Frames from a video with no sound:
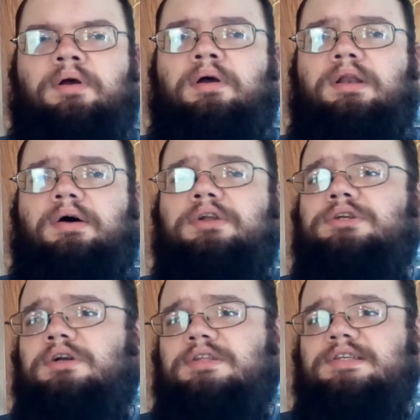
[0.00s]
Now,
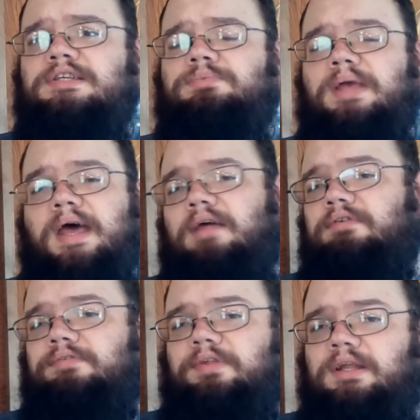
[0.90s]
Uncharted Seas, we had
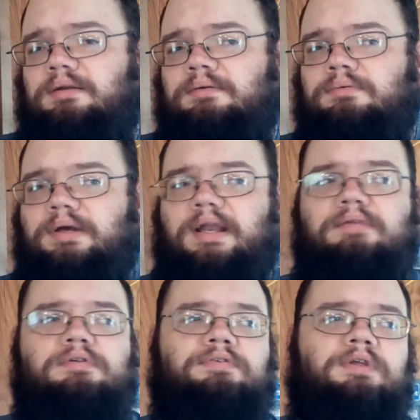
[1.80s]
every fleet. We had
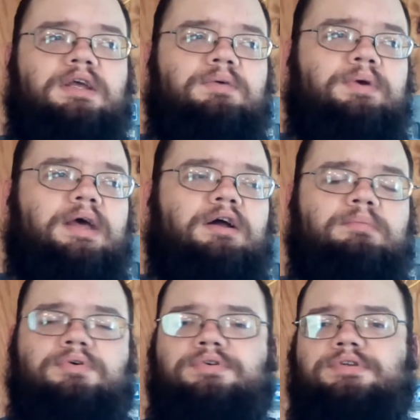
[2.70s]
every fleet. We had
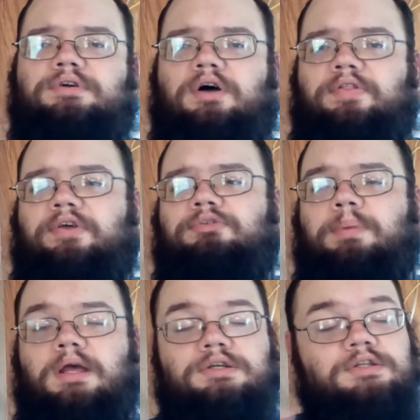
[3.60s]
almost all the
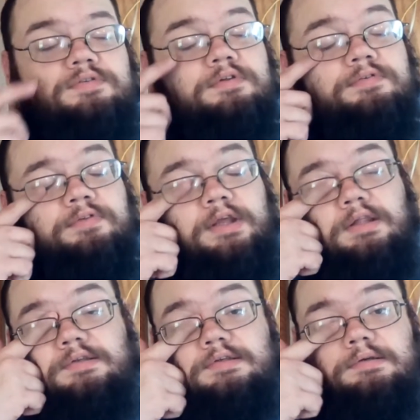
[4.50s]
expansions for the
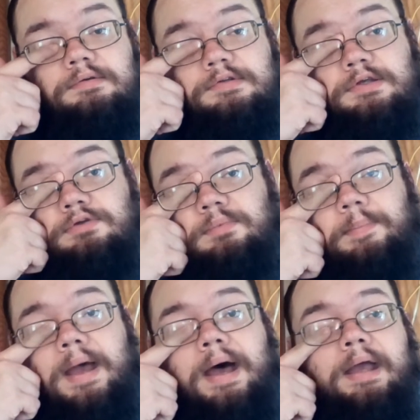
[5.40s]
fleets. Excuse me,
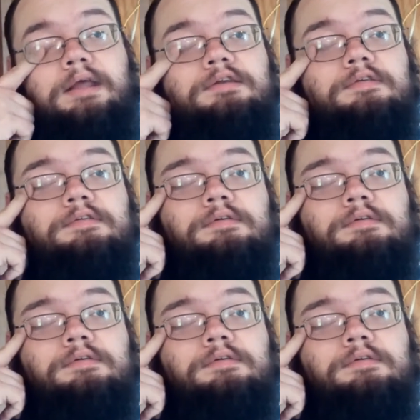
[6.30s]
my eye itches.